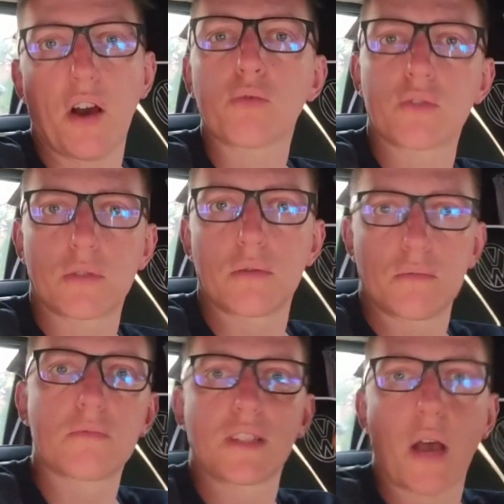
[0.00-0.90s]
and I'll
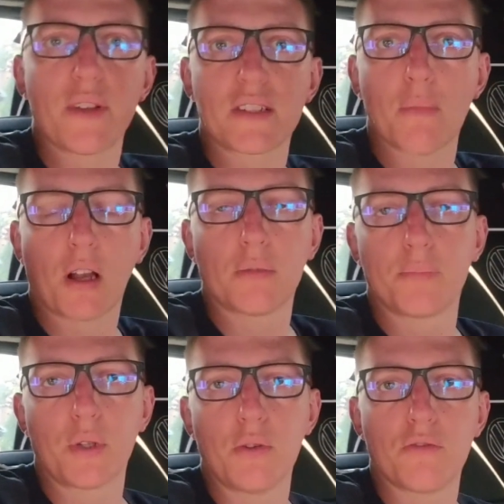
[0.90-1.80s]
go into my
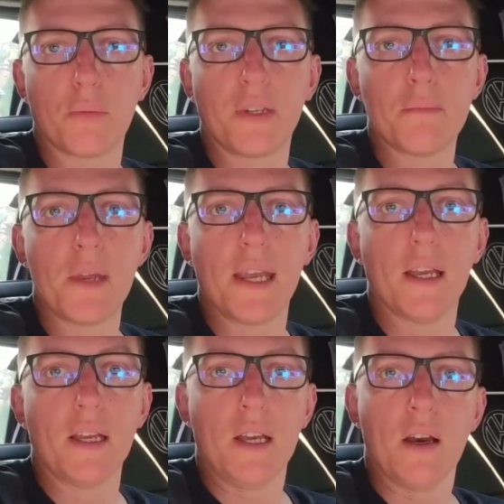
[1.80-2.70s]
computer room in a minute
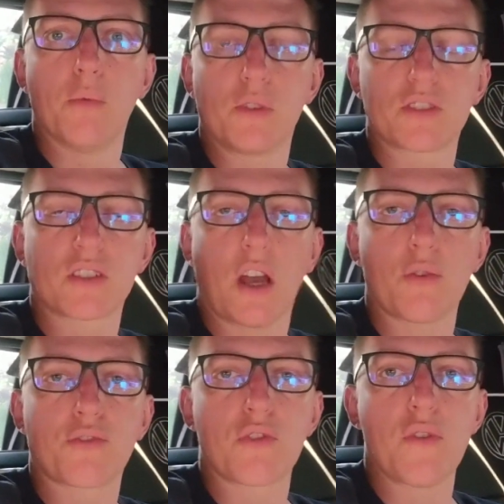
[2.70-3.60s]
and we'll just
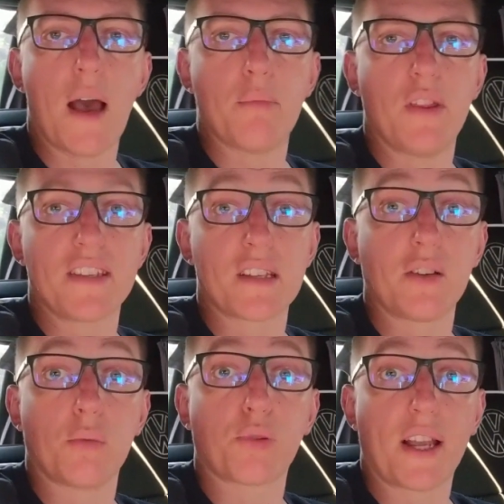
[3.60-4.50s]
go through that. But there's a
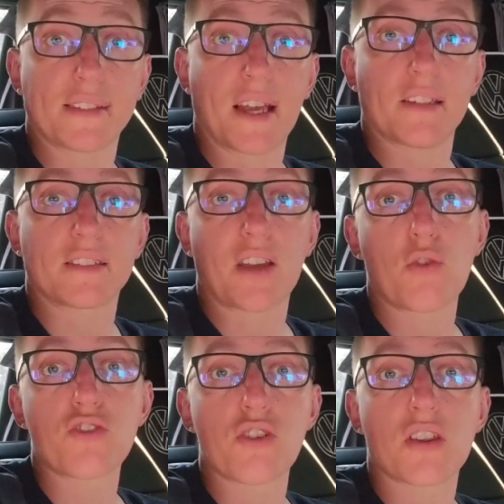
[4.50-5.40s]
little breakdown that
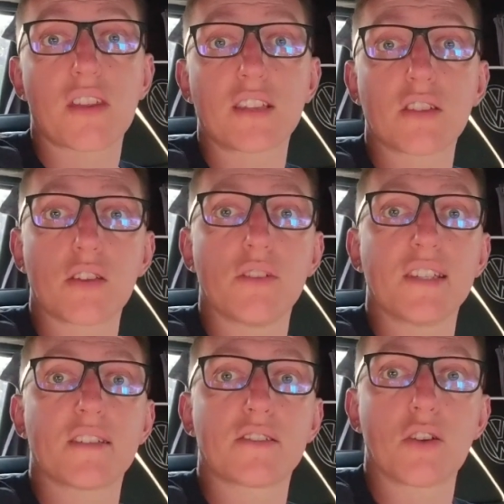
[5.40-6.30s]
tells you the things that you
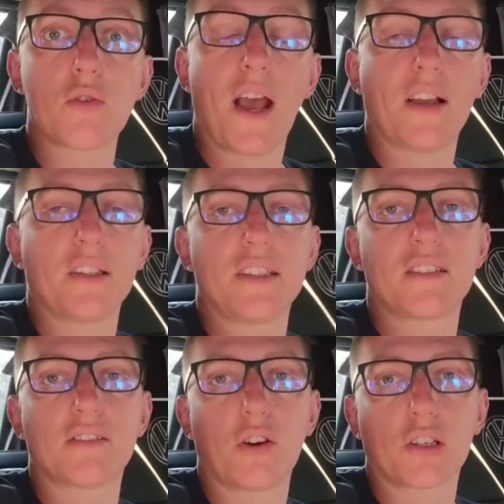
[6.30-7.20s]
need to do, how you need
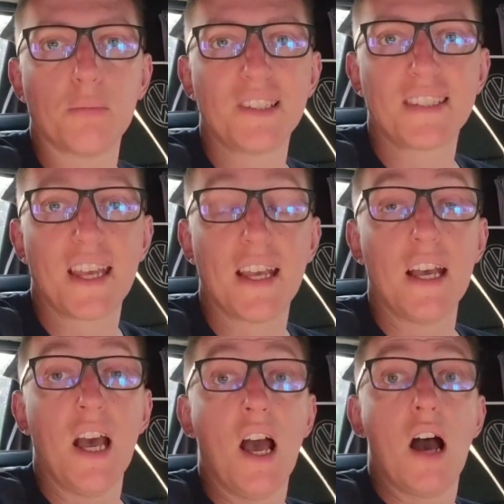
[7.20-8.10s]
to document it.
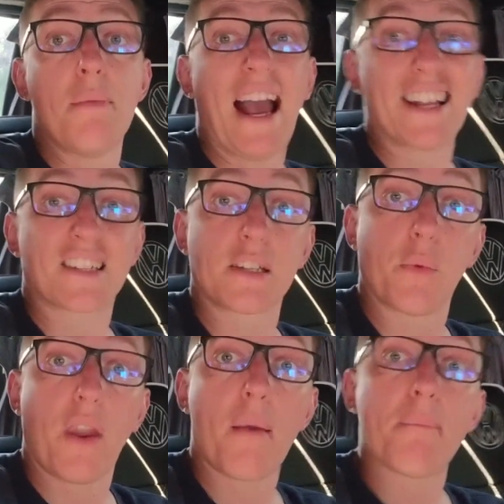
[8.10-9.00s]
Actually,
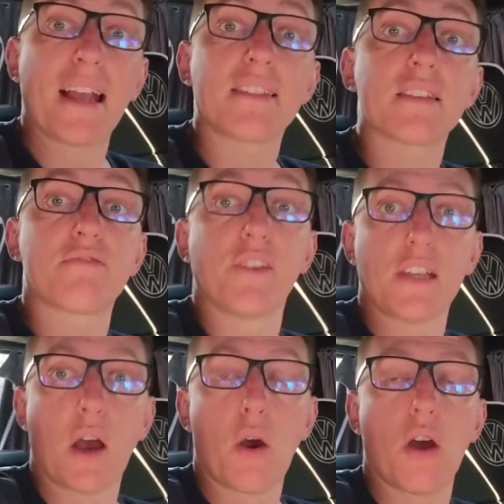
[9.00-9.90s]
when I made this
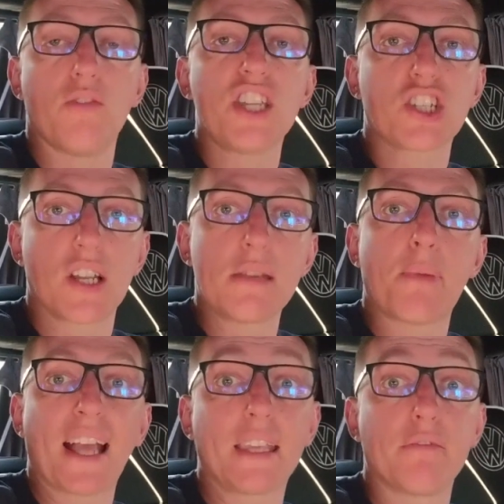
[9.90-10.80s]
video initially
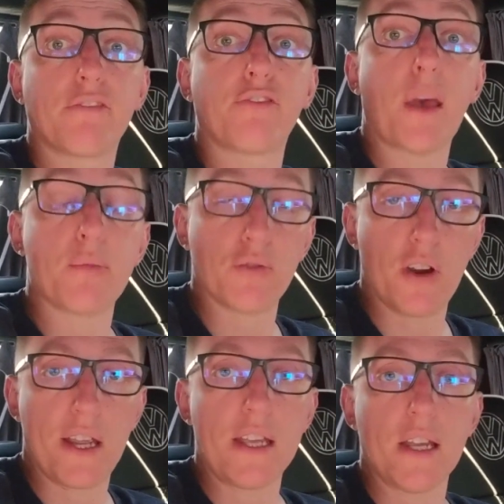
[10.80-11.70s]
back in
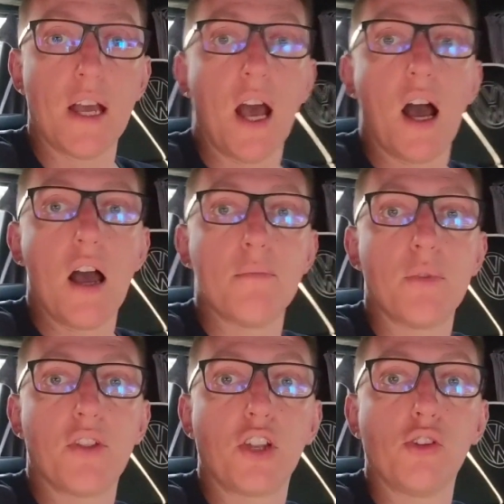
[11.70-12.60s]
February,
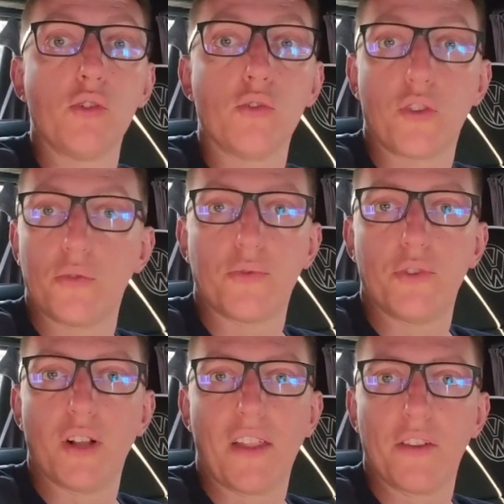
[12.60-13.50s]

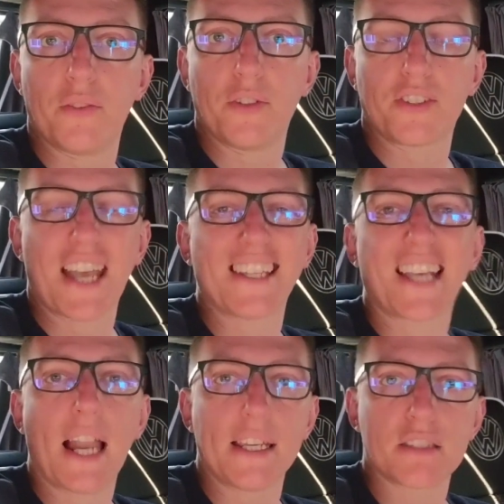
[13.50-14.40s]
the
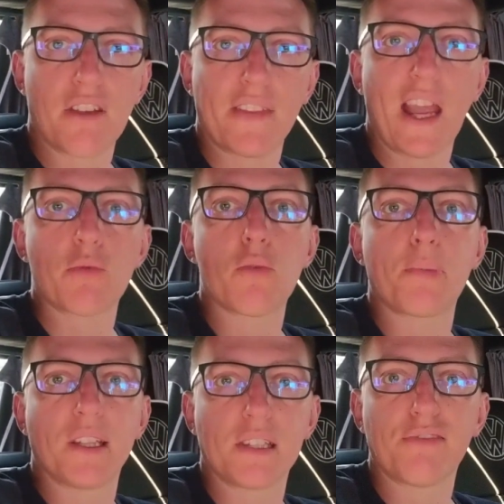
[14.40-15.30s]
technicalities around that were a
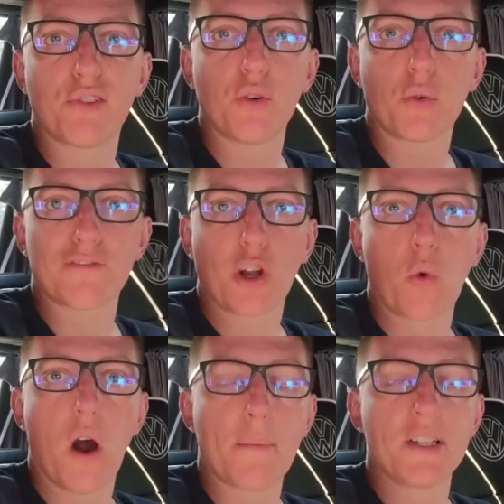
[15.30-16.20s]
bit different, all the
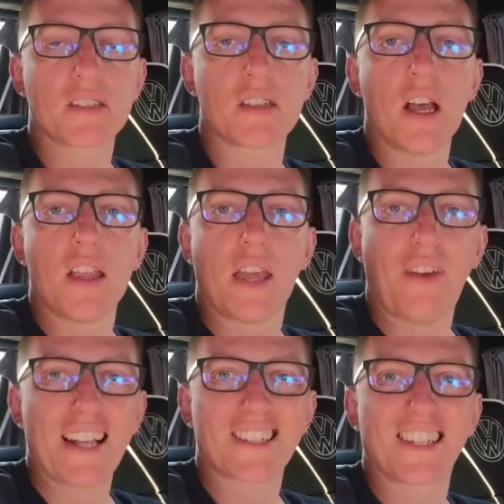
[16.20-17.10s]
requirements. They've
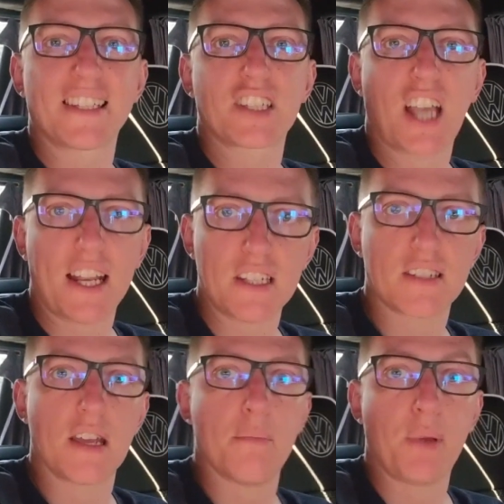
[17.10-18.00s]
actually
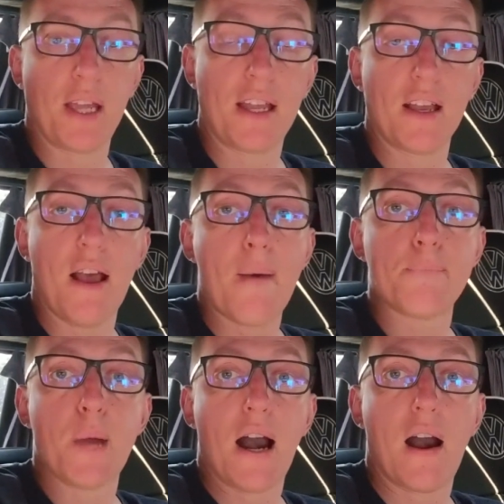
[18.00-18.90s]
changed it a bit,
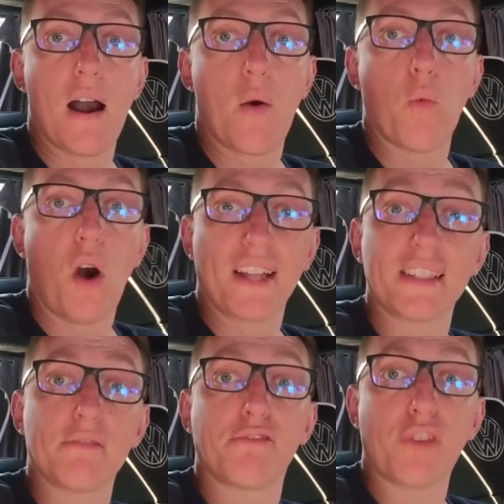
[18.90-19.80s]
but what I
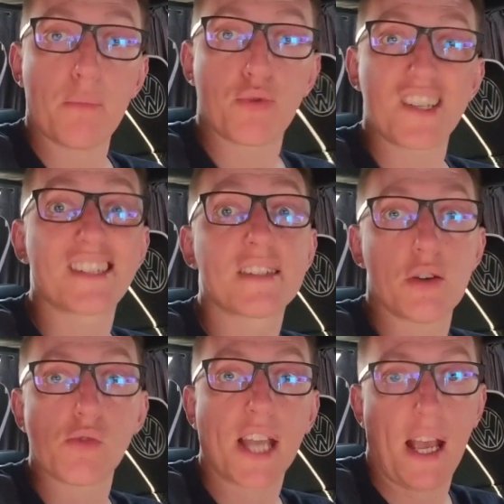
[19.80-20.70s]
did in February
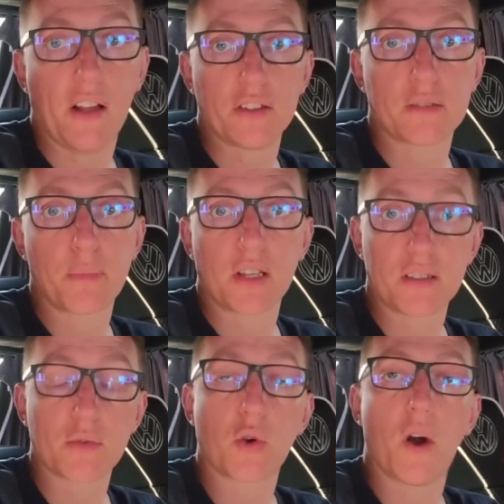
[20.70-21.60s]
still counts
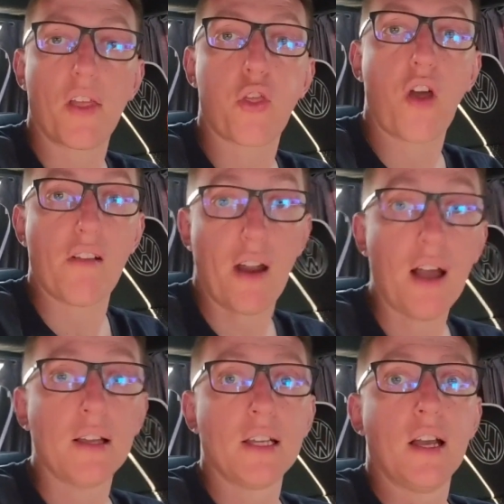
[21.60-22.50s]
because it was quite thorough.